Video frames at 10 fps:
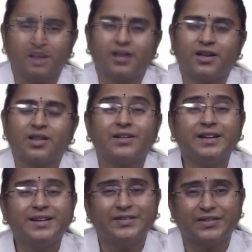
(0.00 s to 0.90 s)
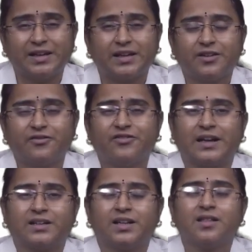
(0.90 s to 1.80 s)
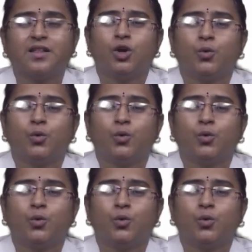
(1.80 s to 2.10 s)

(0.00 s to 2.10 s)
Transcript: These are the triggering factors